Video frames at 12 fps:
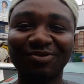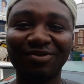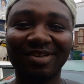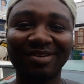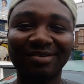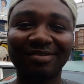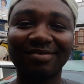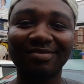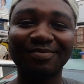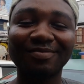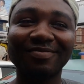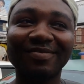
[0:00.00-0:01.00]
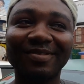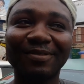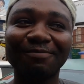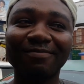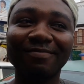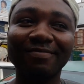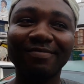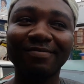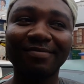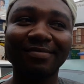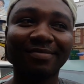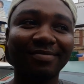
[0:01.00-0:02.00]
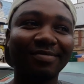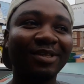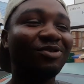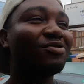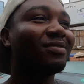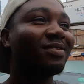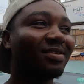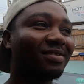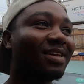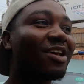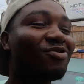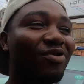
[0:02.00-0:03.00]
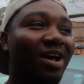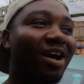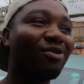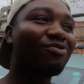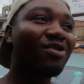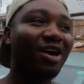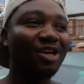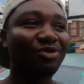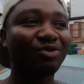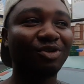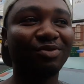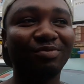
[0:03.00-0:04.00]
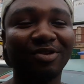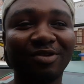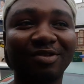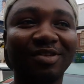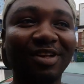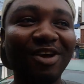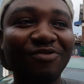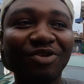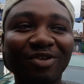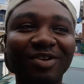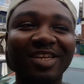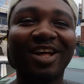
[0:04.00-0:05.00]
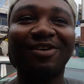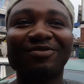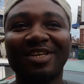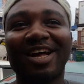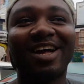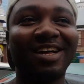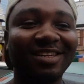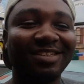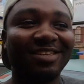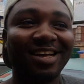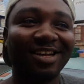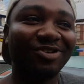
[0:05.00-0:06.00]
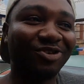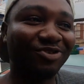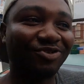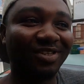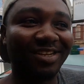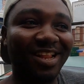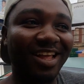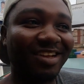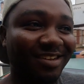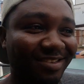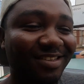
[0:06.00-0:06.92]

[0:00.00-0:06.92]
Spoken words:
Try and go onto the internet and check. You will see. Anyway, I won't argue with you because every country have their doctrine. Like